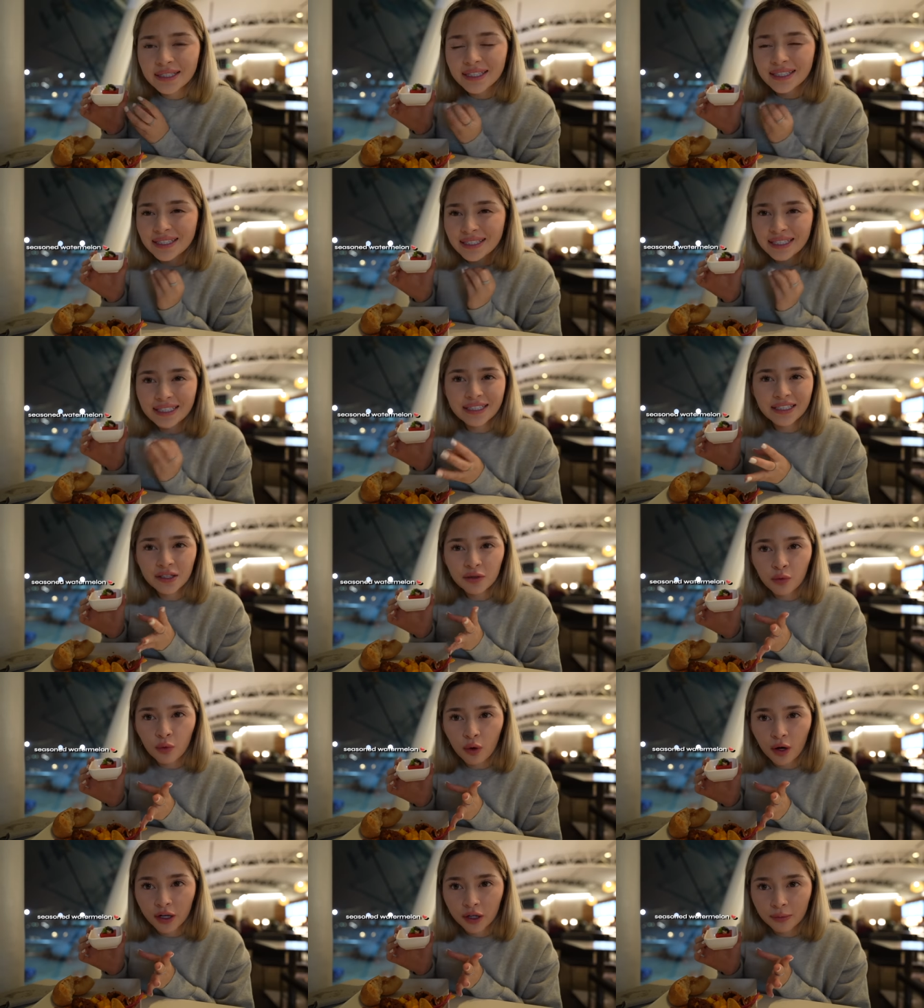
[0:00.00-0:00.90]
is a seasoned
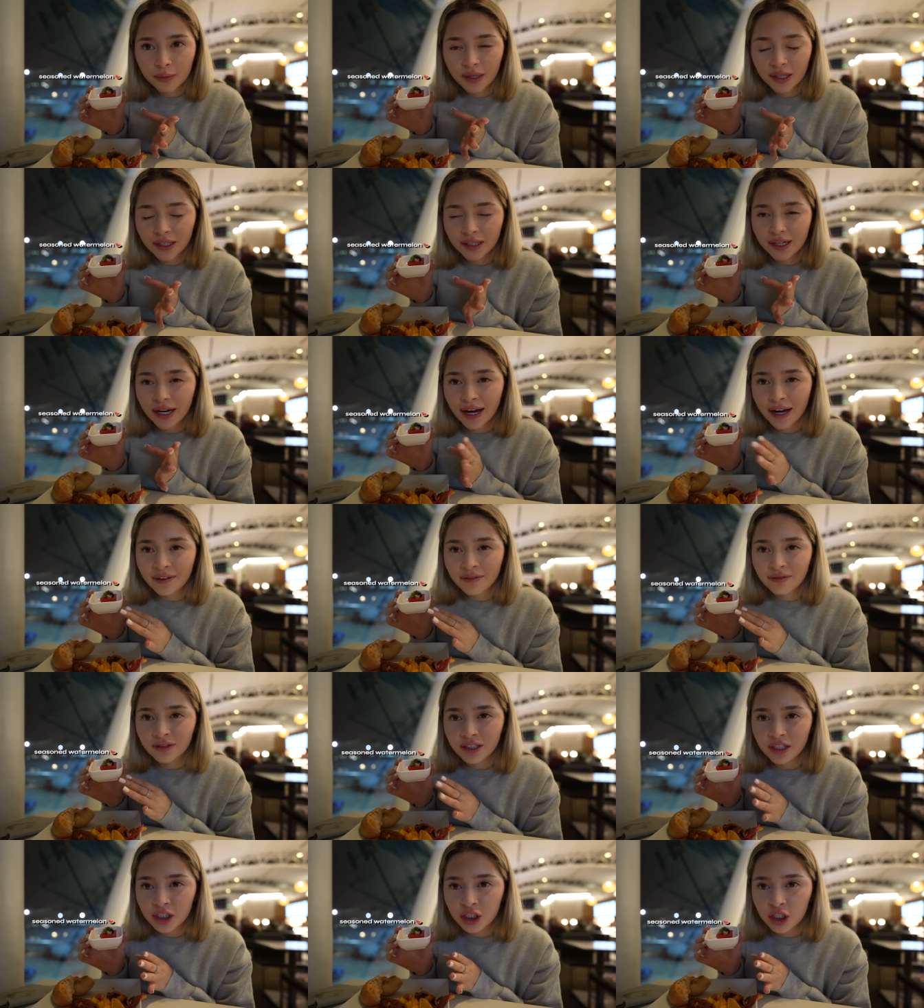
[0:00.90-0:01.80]
watermelon. I
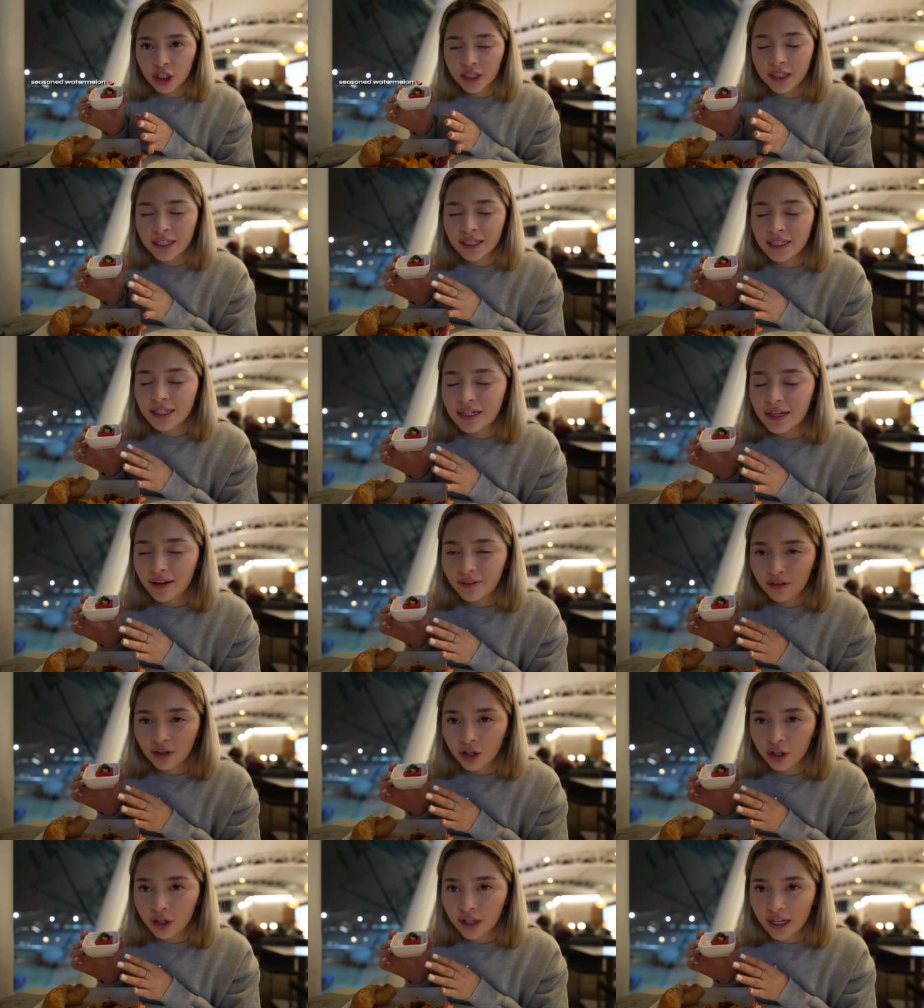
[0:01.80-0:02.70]
legit
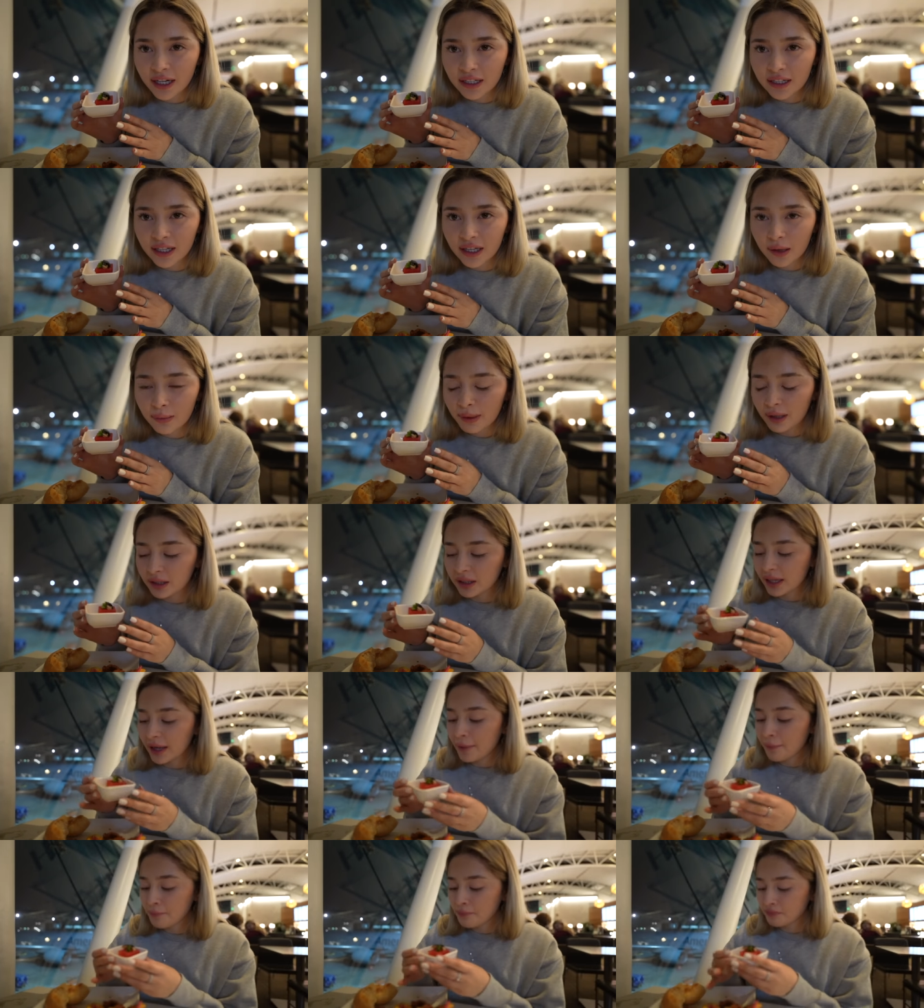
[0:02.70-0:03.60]
never heard anything about that.